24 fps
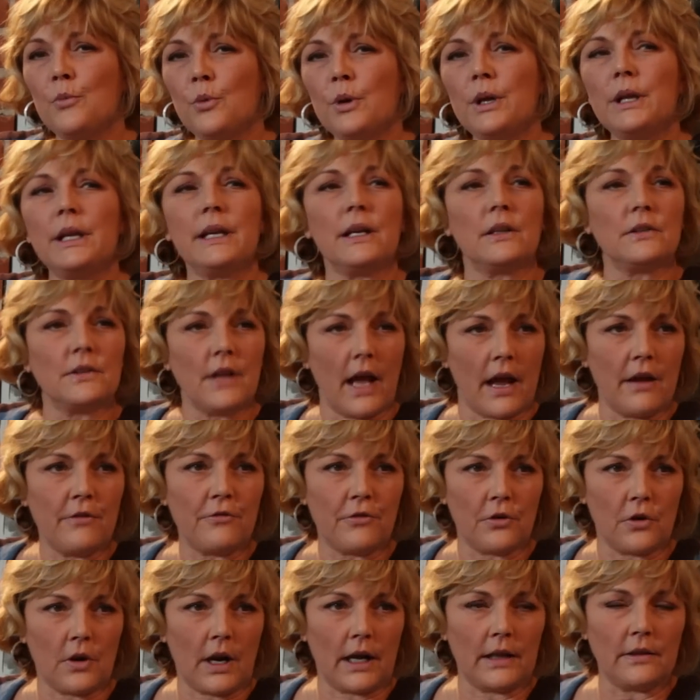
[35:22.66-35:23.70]
I'm really a
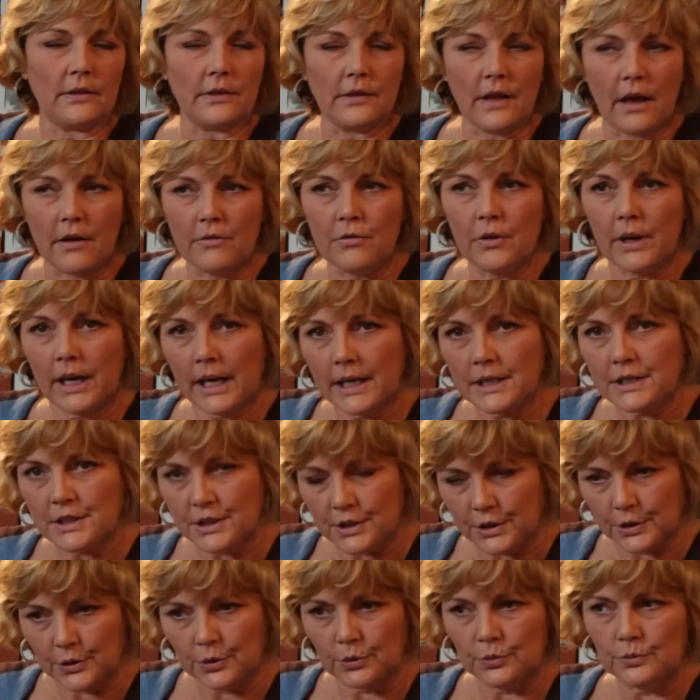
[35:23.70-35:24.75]
lifer. I love what I
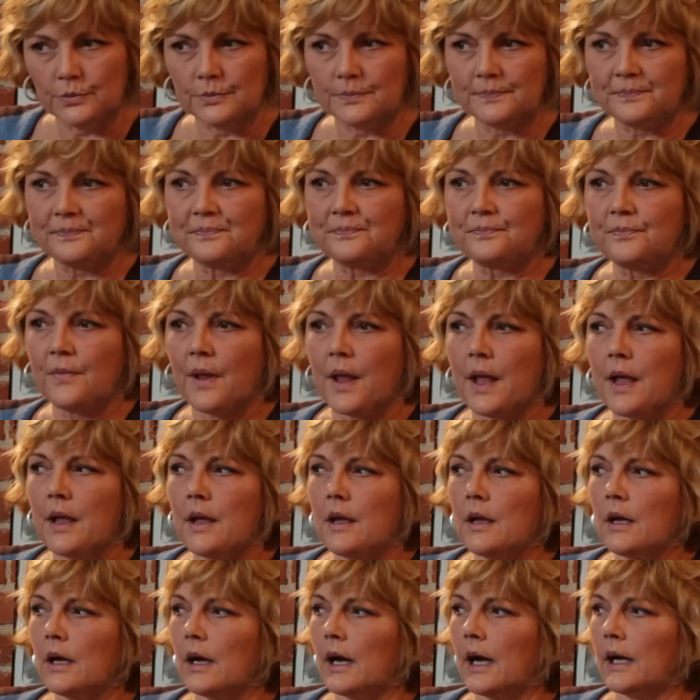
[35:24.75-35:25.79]
do.
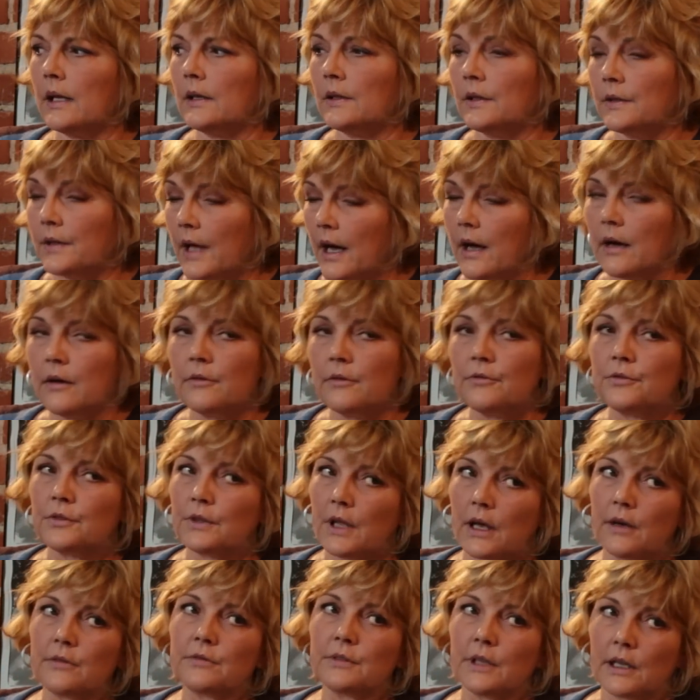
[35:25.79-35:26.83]
I love
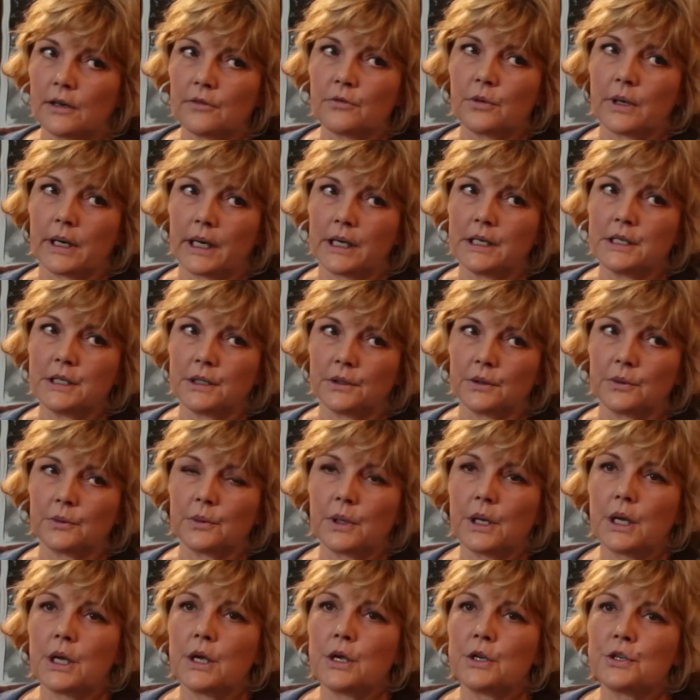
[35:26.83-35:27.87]
what I do.
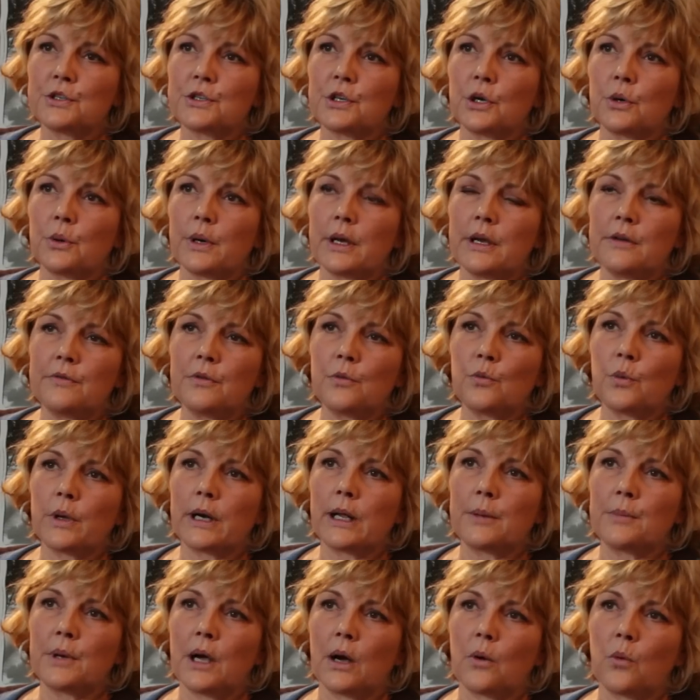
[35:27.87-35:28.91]
So even when
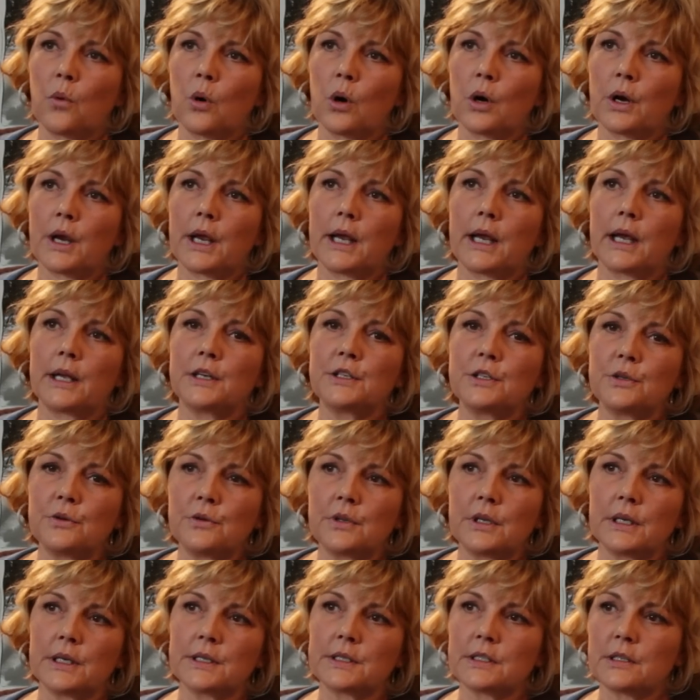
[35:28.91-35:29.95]
I'm not working, I do
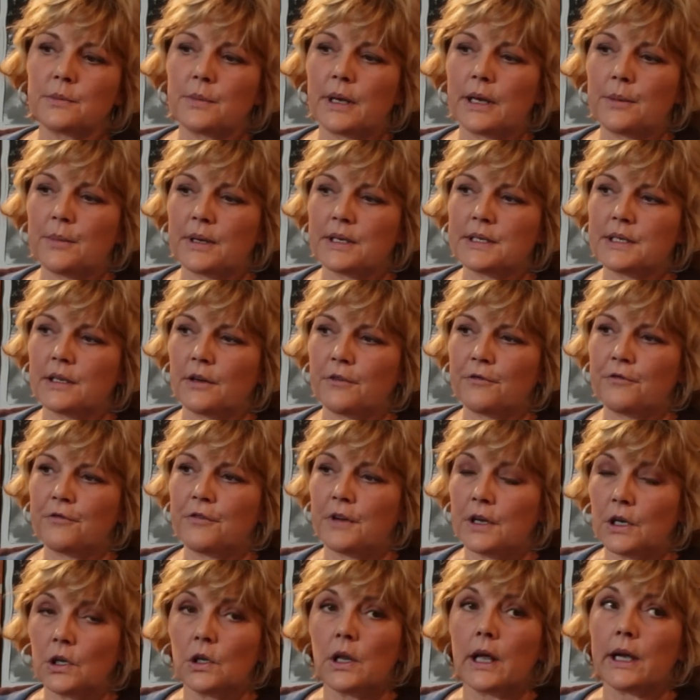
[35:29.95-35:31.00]
things to make myself
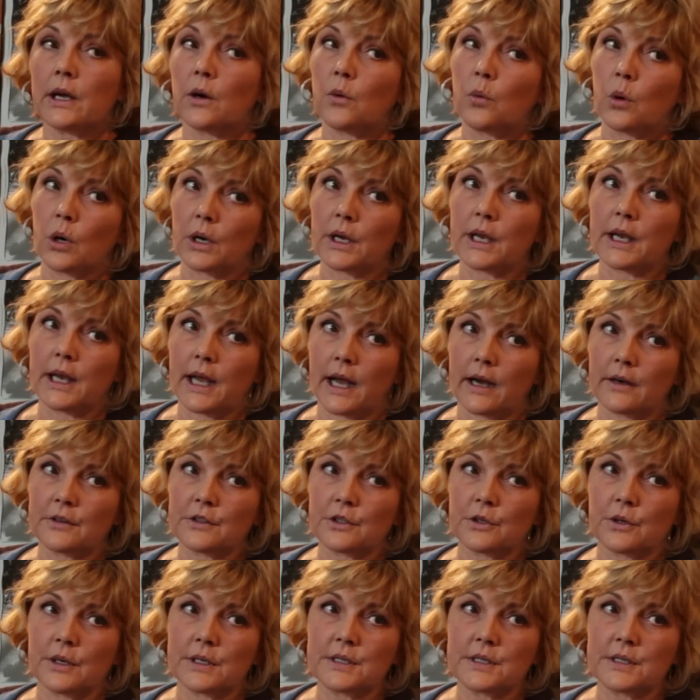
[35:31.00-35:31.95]
feel like a working actor.